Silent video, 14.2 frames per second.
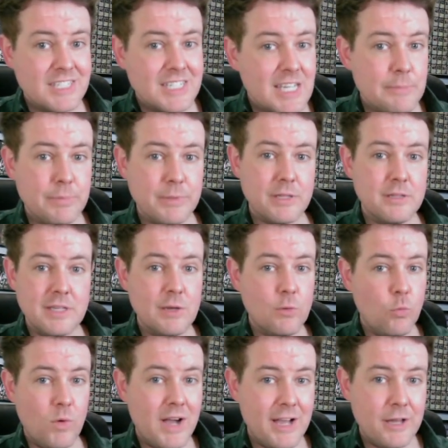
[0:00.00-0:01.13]
typically a
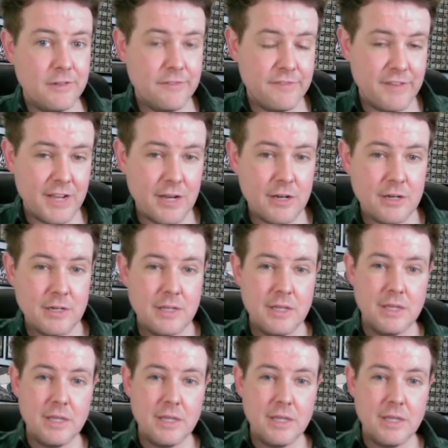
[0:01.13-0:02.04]
wild affair,